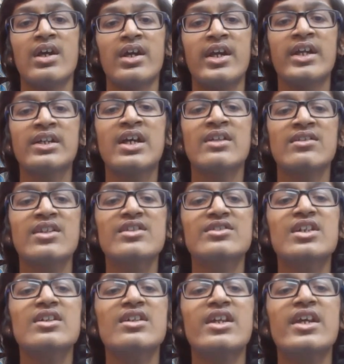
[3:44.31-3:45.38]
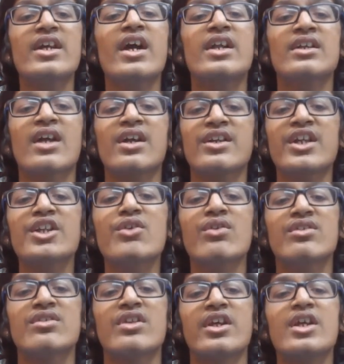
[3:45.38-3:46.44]
It consistently and
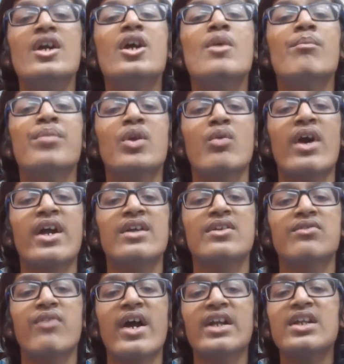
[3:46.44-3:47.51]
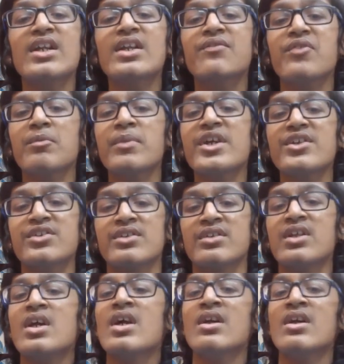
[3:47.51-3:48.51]
continuously provides vital information